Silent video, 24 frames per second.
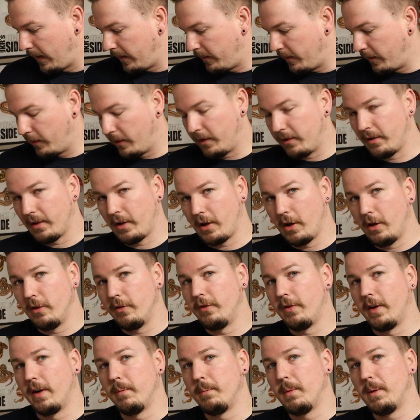There is a
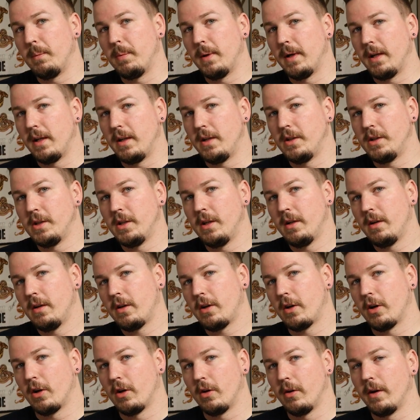GoFundMe page
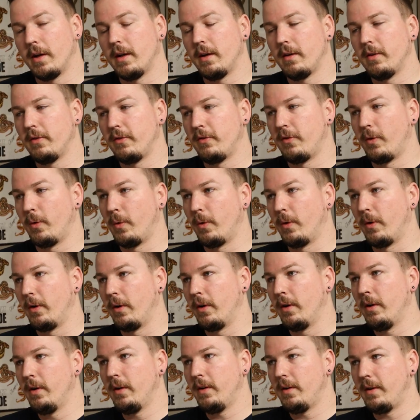current
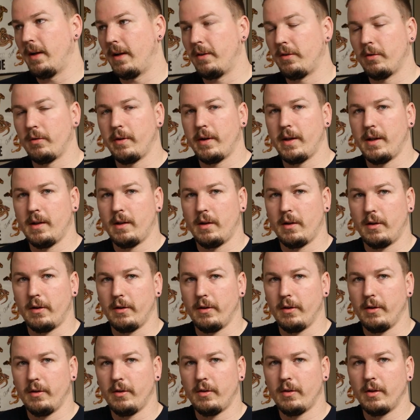for Desiree and
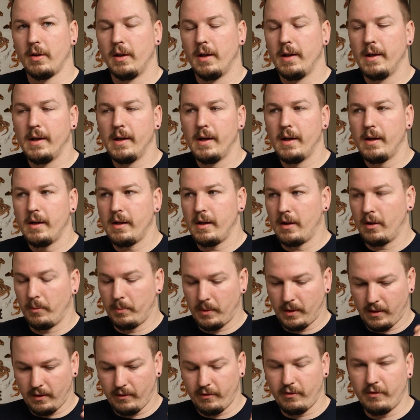Lars. It'll
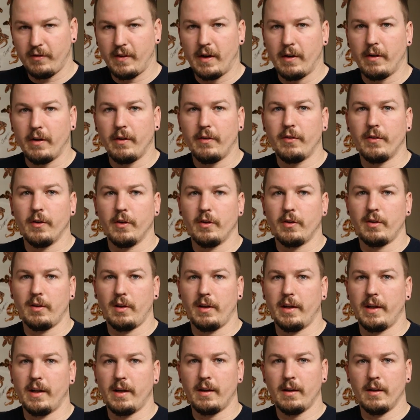be the very first
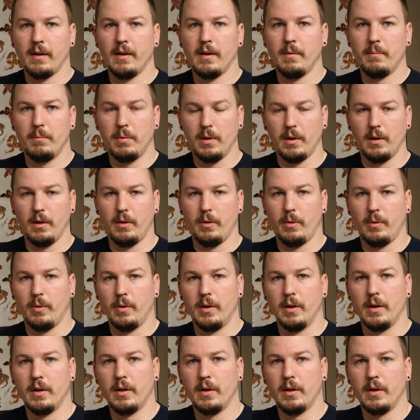link below